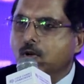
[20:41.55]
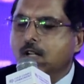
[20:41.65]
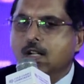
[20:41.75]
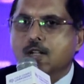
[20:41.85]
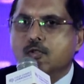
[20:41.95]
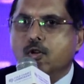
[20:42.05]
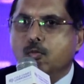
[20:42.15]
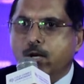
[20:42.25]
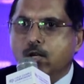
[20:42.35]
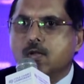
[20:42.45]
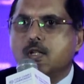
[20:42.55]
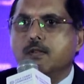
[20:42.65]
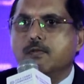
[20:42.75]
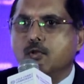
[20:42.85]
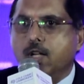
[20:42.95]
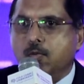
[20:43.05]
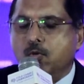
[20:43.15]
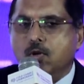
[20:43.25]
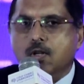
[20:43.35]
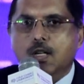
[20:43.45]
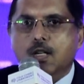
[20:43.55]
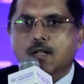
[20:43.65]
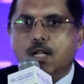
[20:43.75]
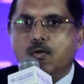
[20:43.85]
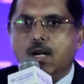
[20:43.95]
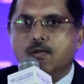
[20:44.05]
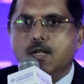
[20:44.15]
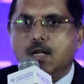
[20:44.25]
uh, which is Ramesh Mamidala,